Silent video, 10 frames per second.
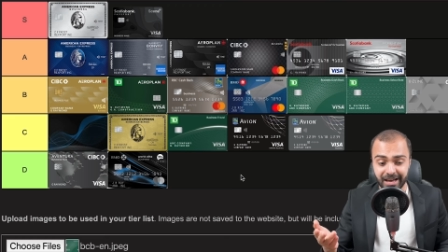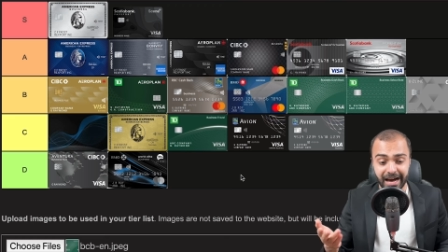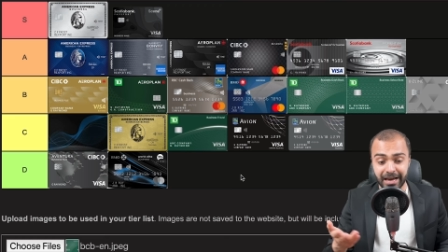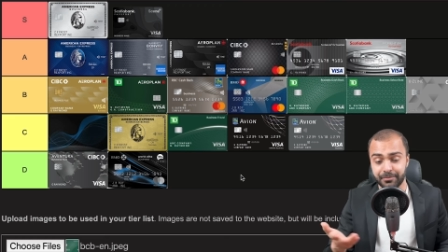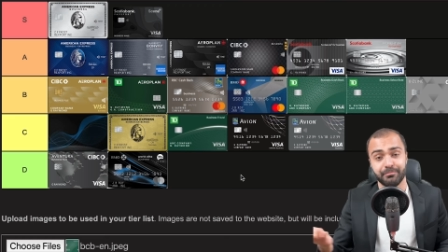
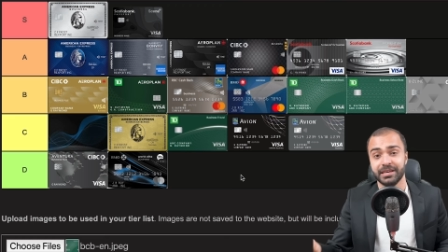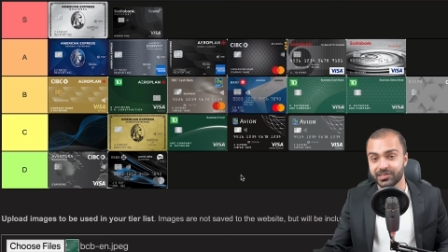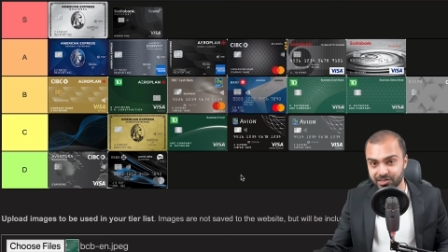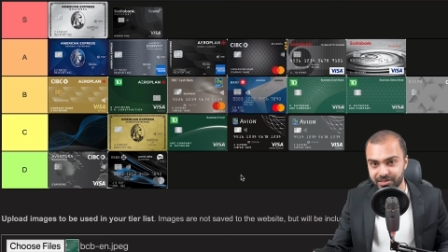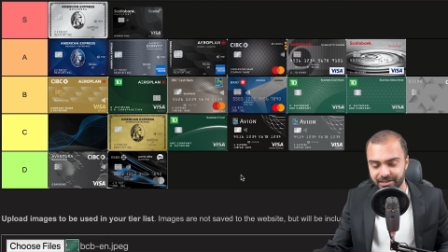I
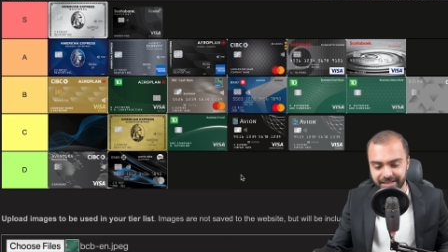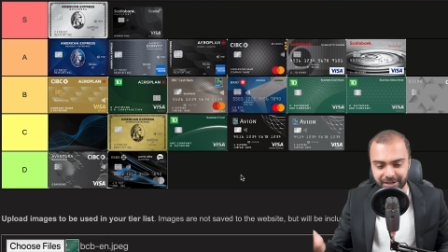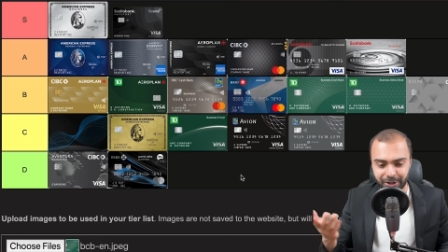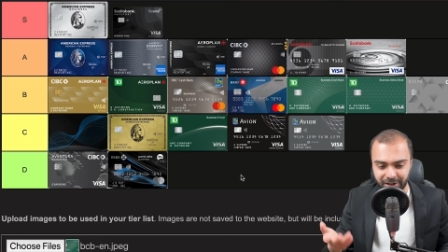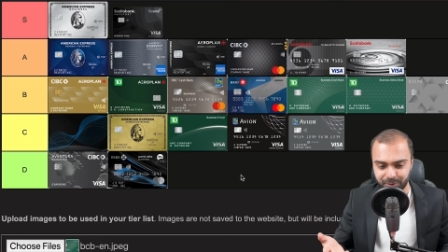missed that
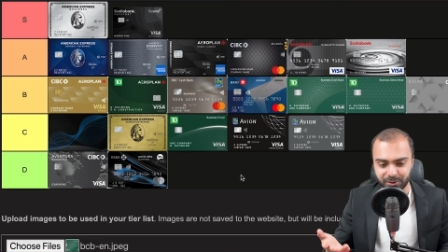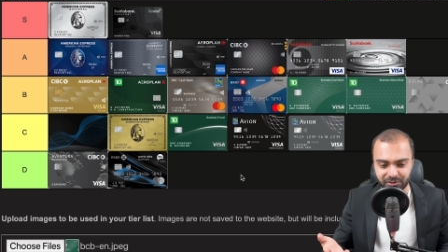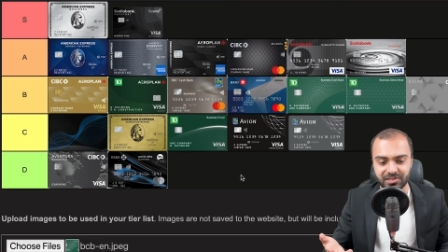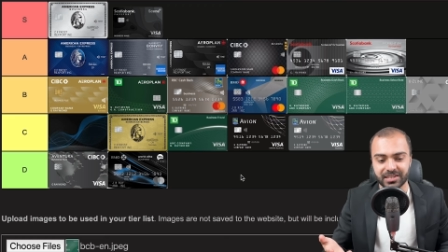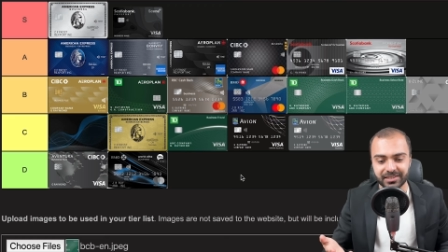you guys wanted to
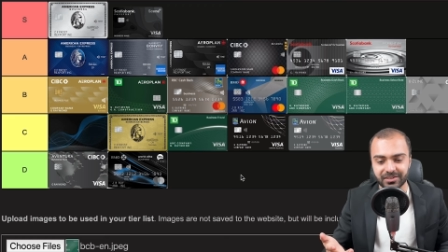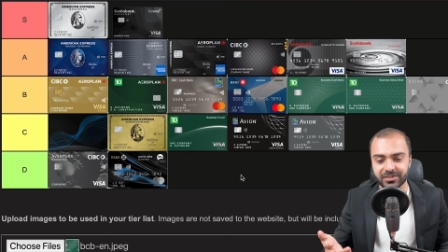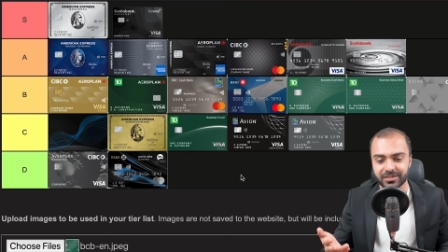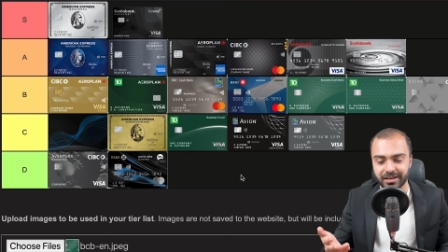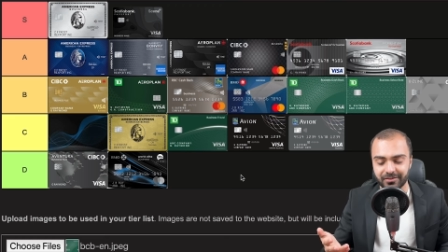see in
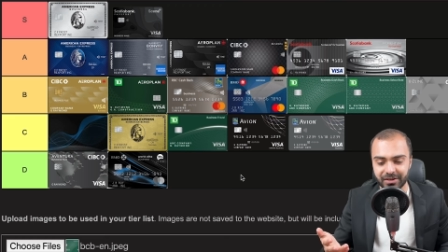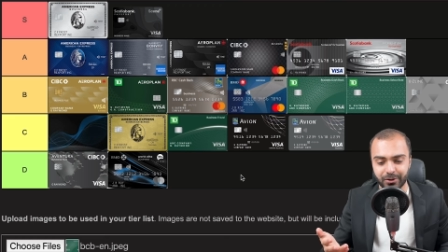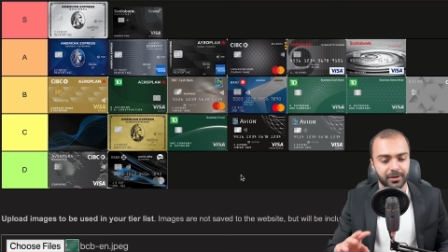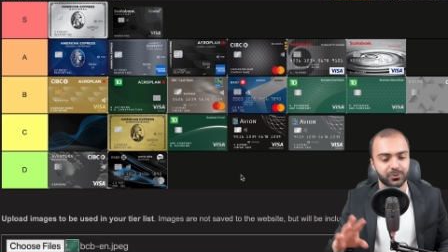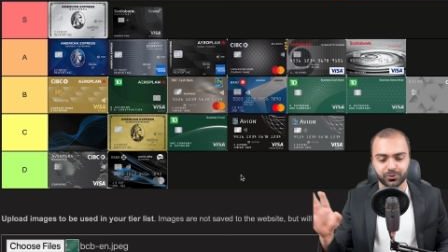this video.
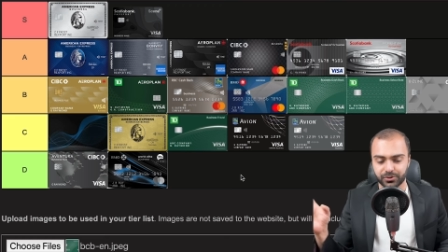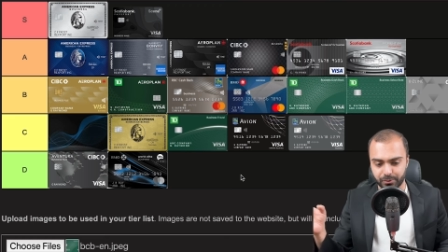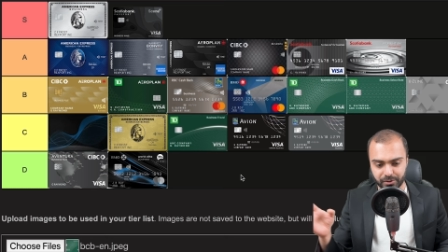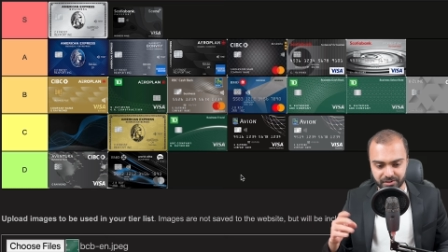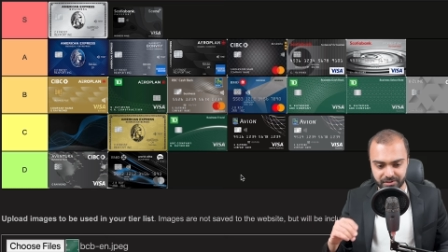I'm sure there
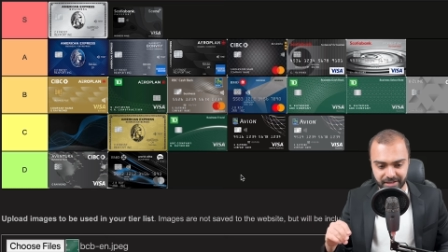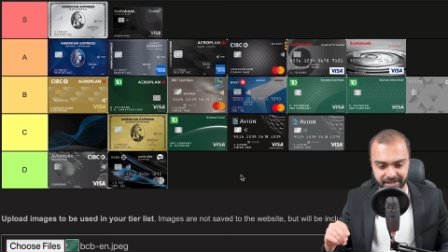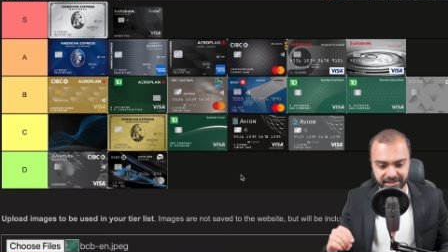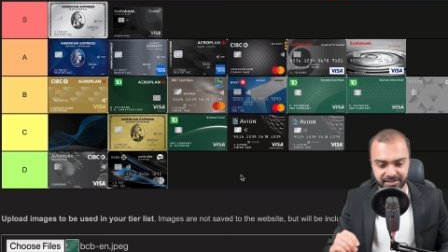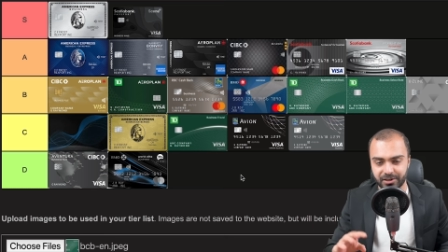was at
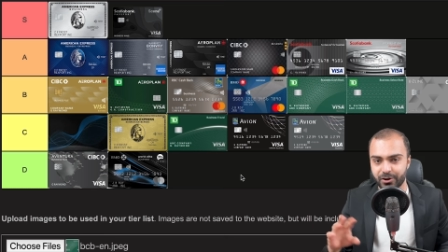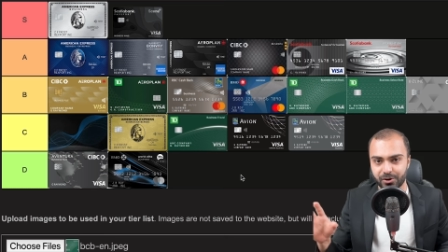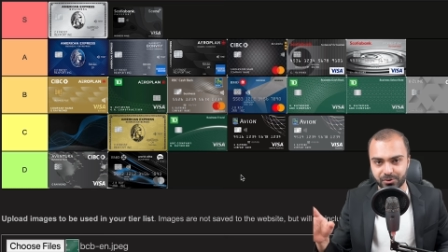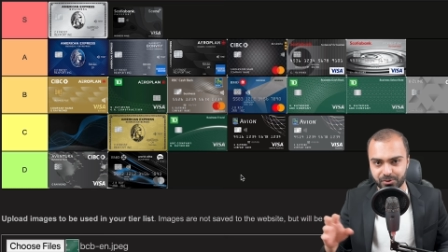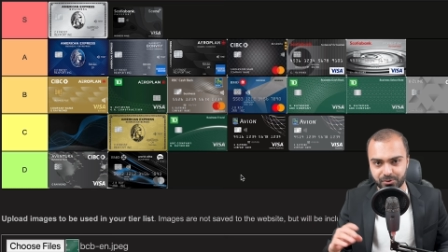least a
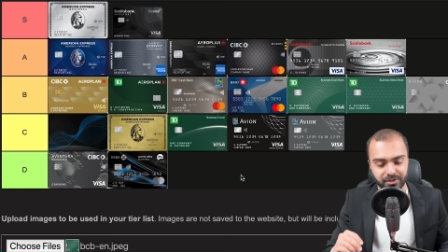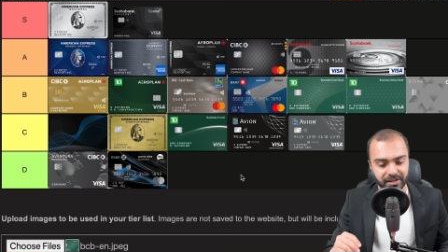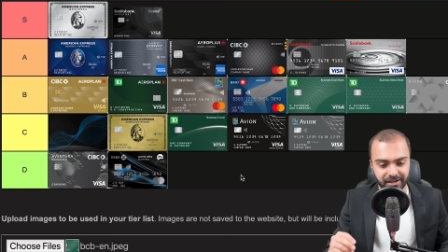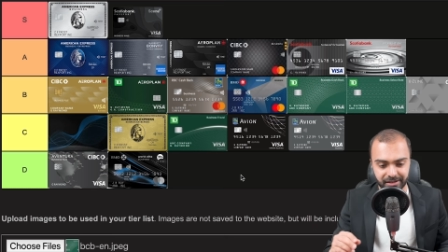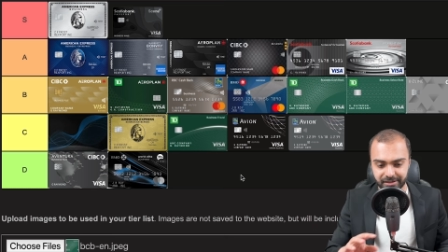card or two that
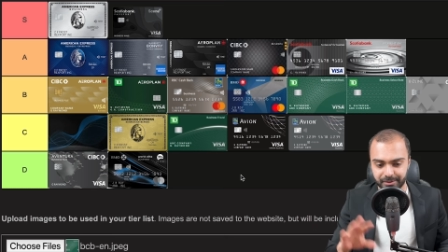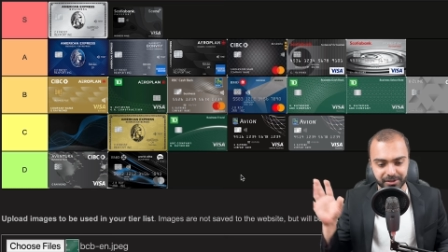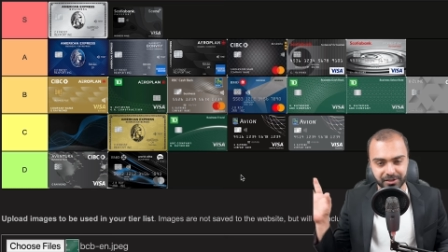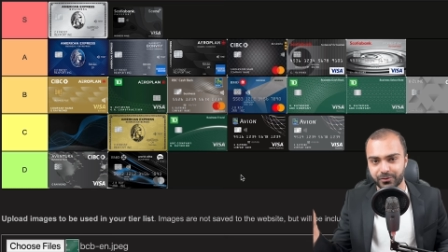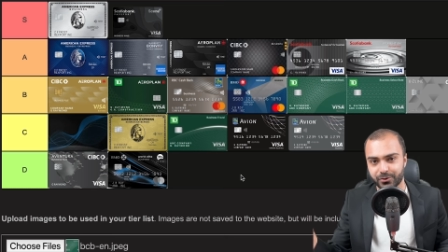I
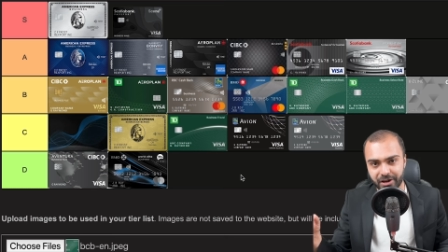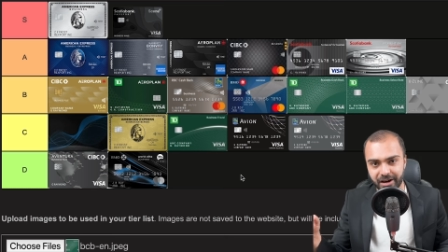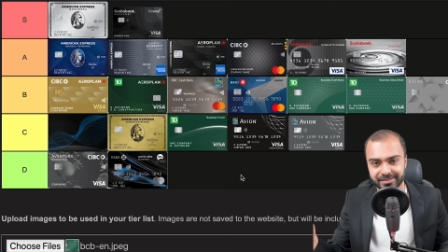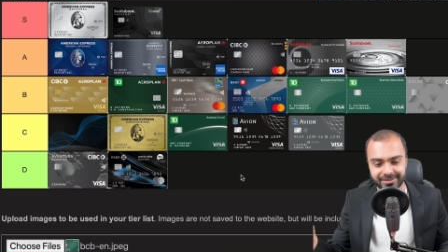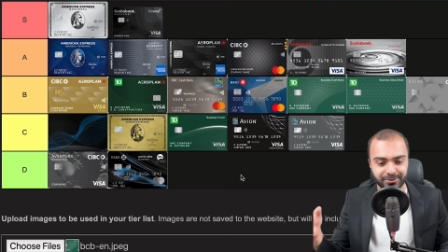completely
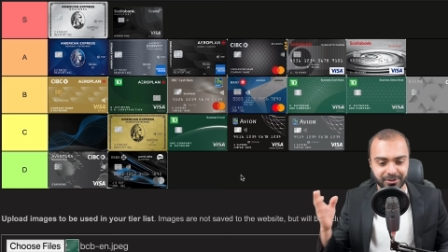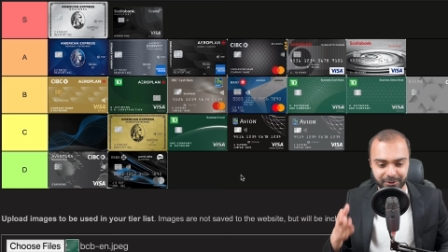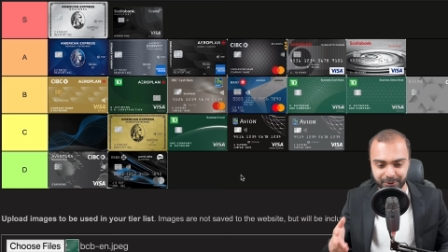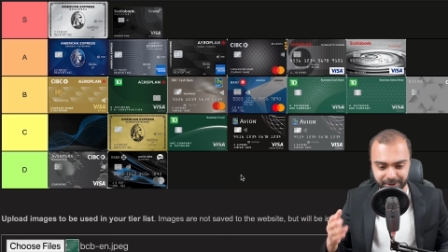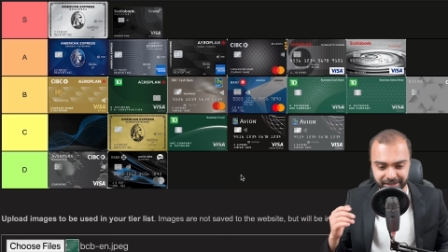forgot to
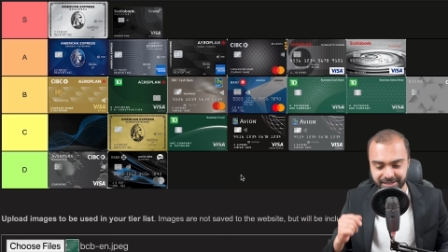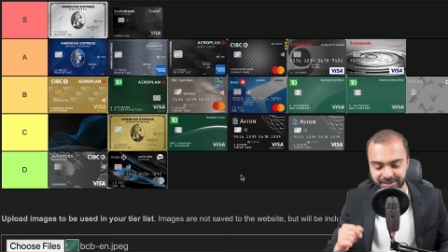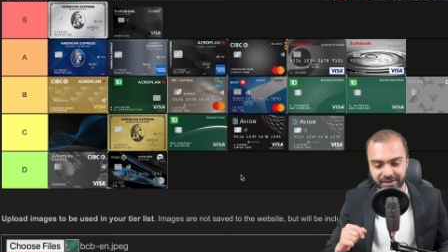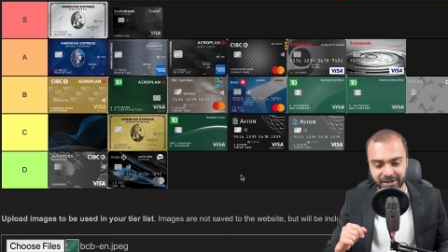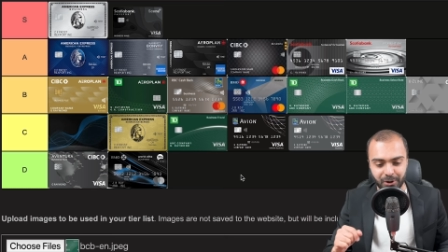include in this
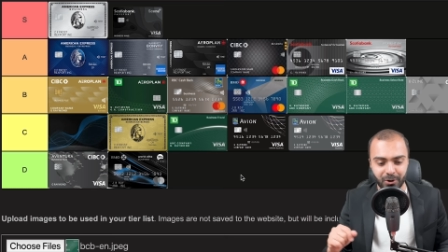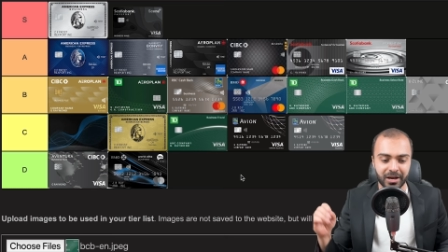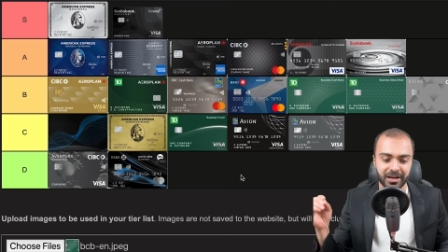video.